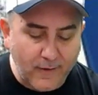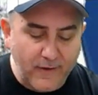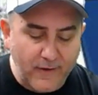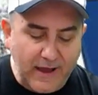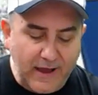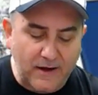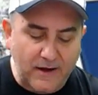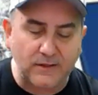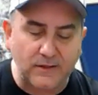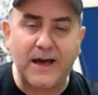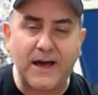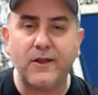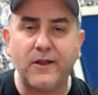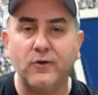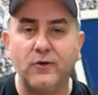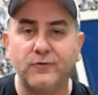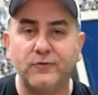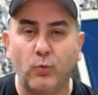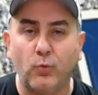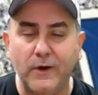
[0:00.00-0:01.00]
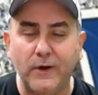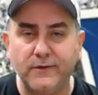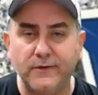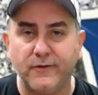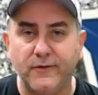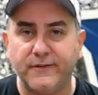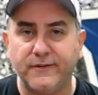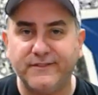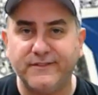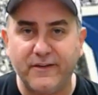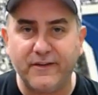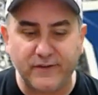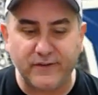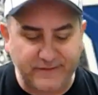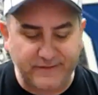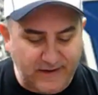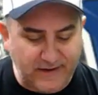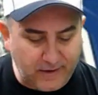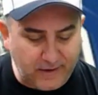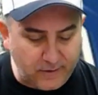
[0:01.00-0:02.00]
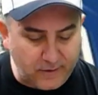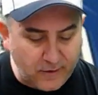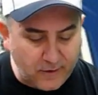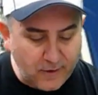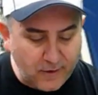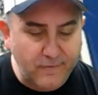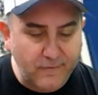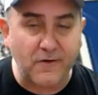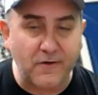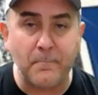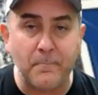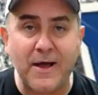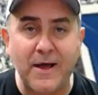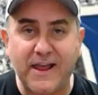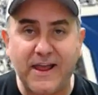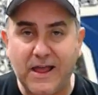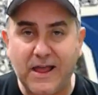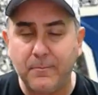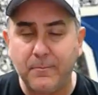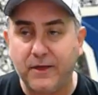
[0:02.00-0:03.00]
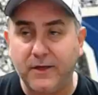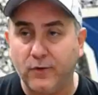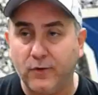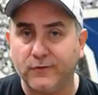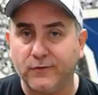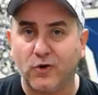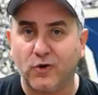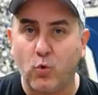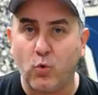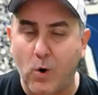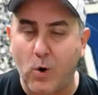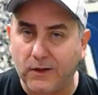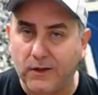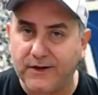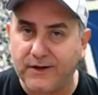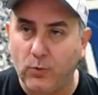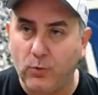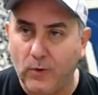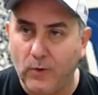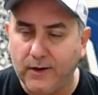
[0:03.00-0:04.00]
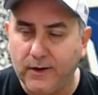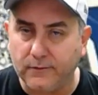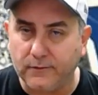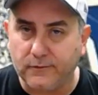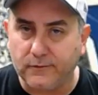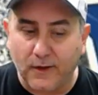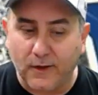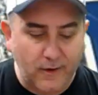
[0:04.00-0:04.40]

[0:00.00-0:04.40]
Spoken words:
And a lot of those wins of the 17 from Miami, those are quality wins.